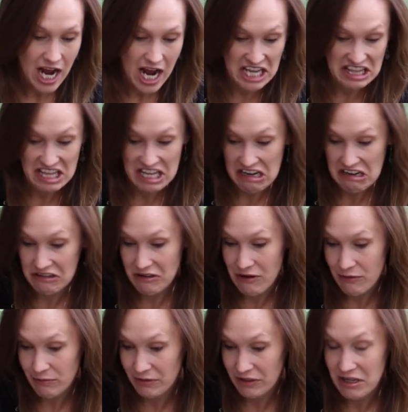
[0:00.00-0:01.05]
and then I don't
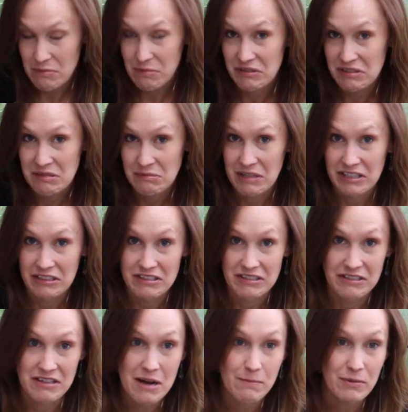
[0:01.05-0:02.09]
know if we're going to pull some
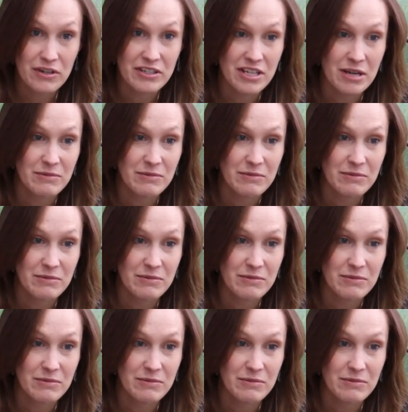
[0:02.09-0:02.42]
letters and numbers.